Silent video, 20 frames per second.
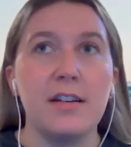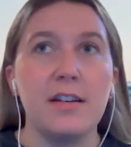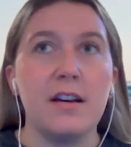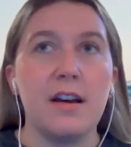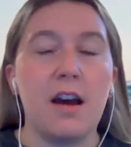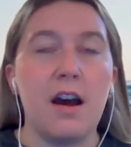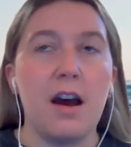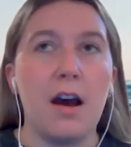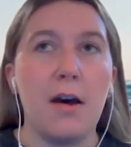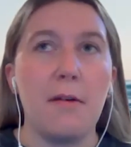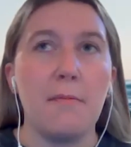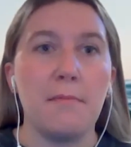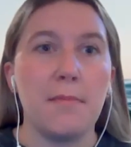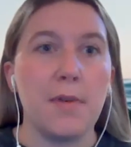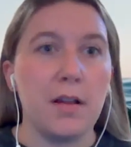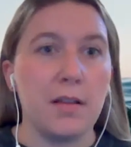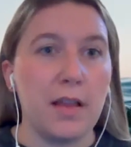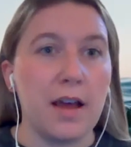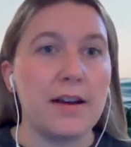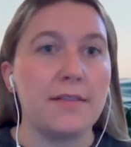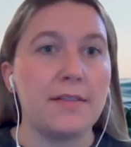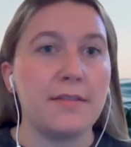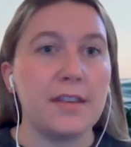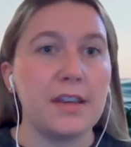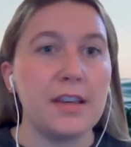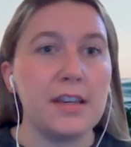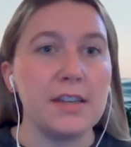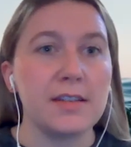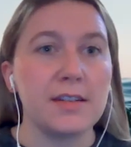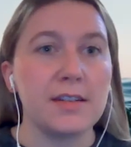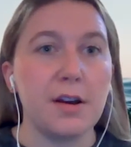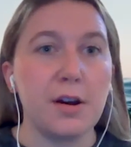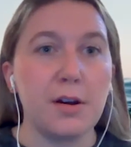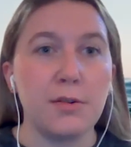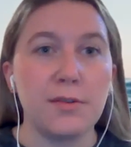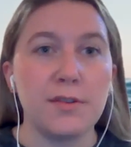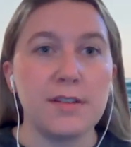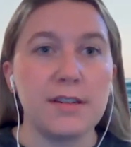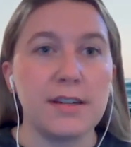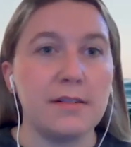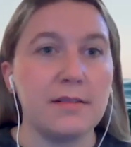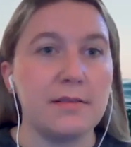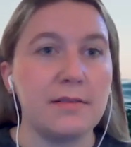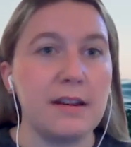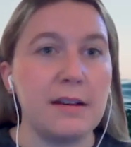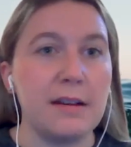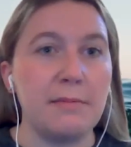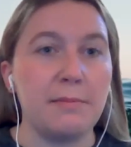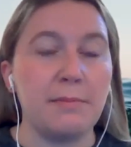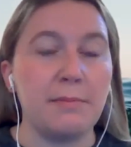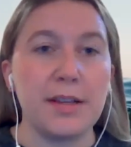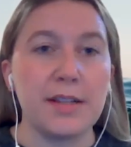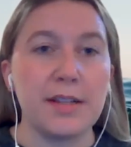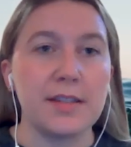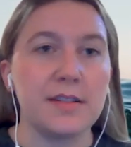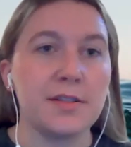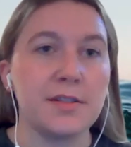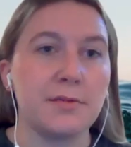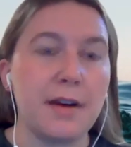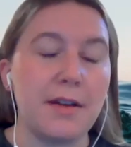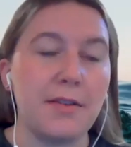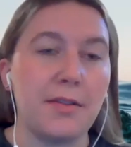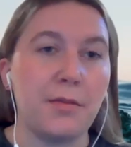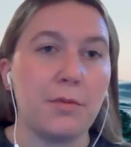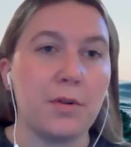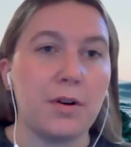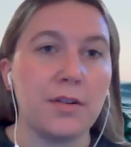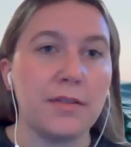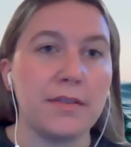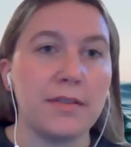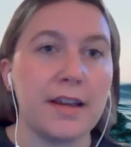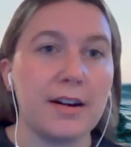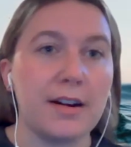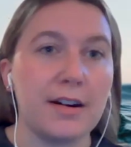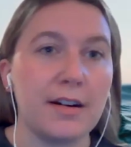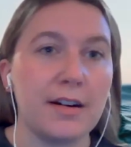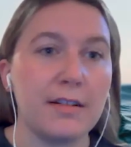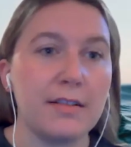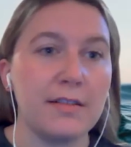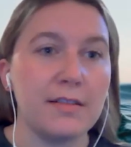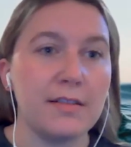a lot of the East Coast and places around the world that are